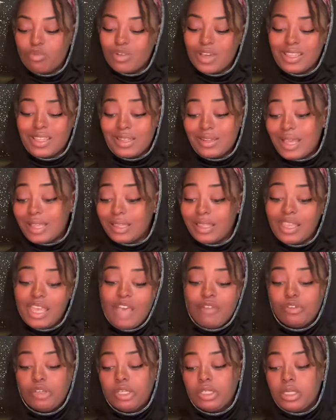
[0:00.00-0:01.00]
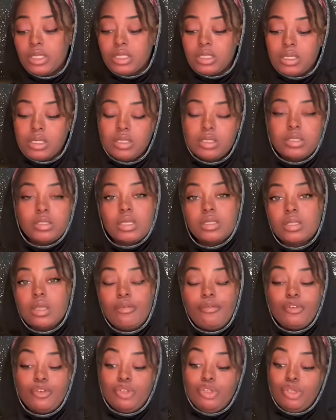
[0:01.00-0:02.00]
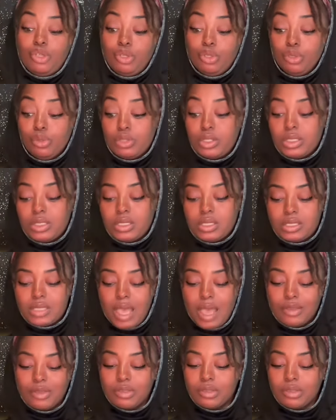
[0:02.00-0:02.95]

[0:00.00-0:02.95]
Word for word: Whether or not they have good intentions, that's up for you to decide.